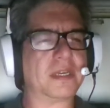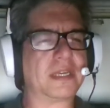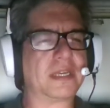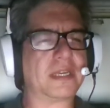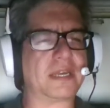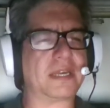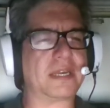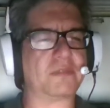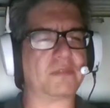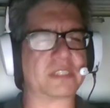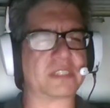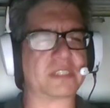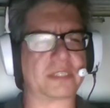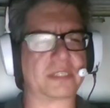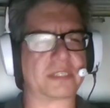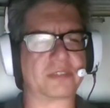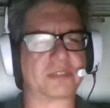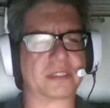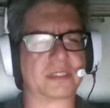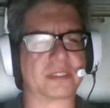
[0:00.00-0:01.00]
He was
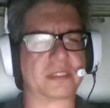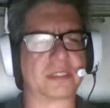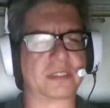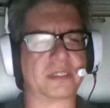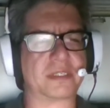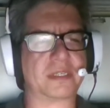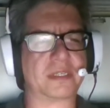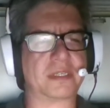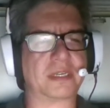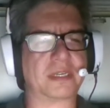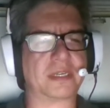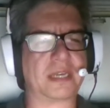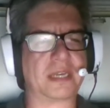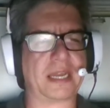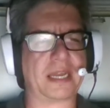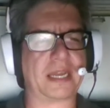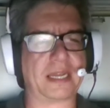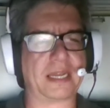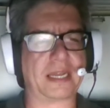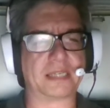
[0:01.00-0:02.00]
interested.
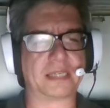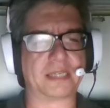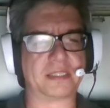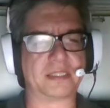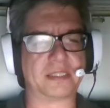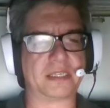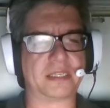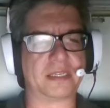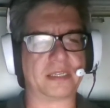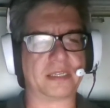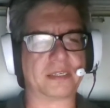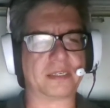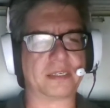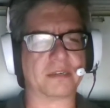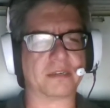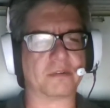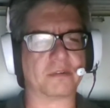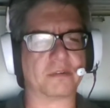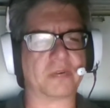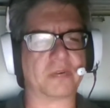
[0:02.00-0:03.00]
"An antique,
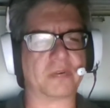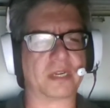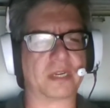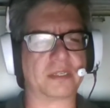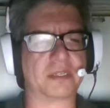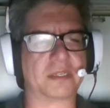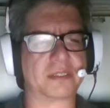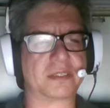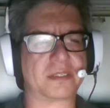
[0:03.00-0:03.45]
or what?"